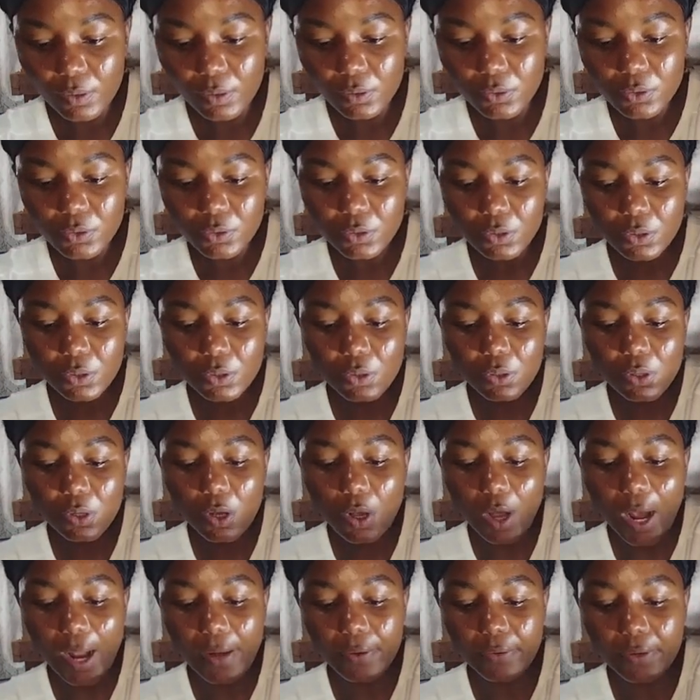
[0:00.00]
So
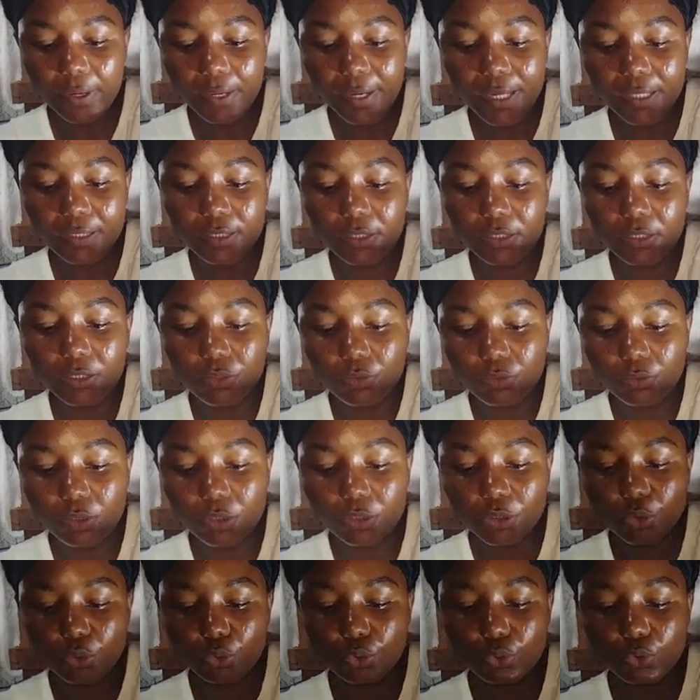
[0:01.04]
another thing you
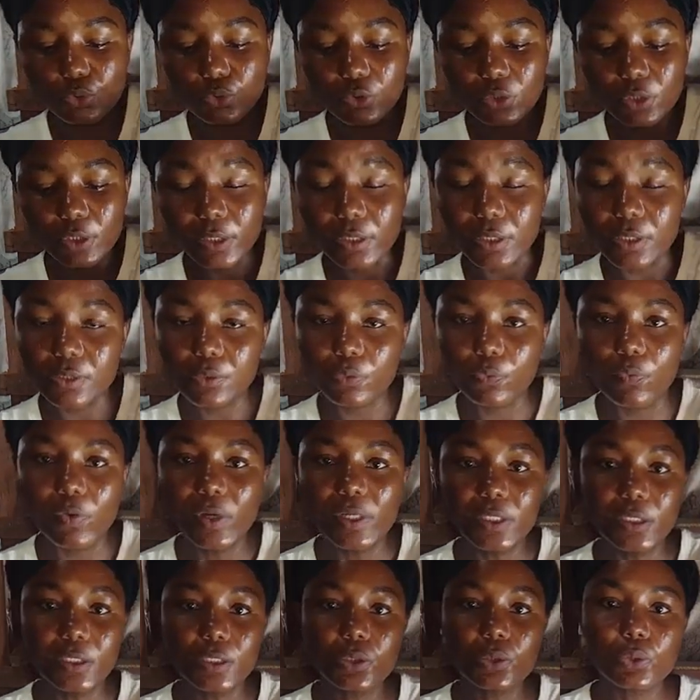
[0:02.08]
want to do is
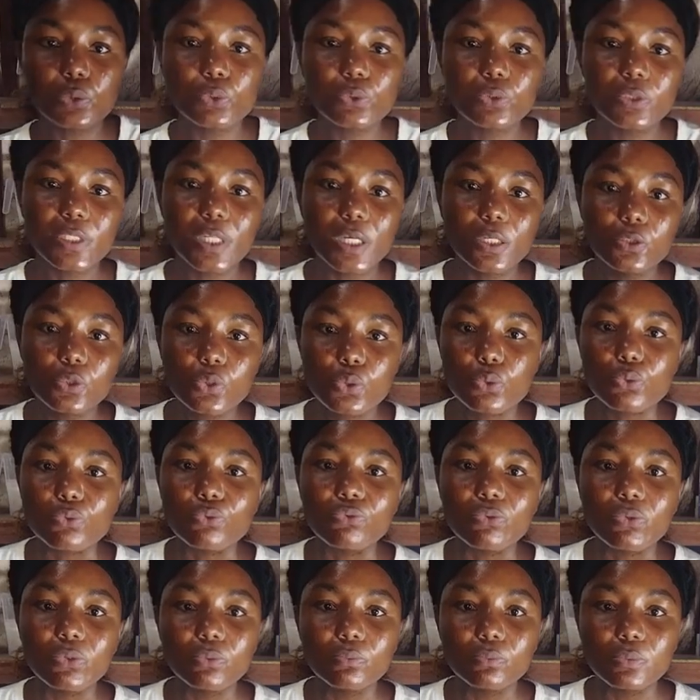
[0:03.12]
when it cool down to
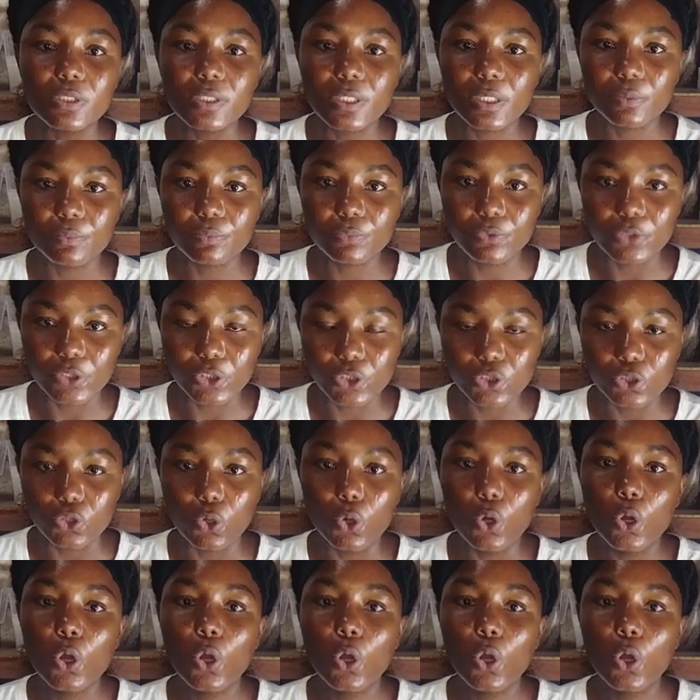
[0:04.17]
room temperature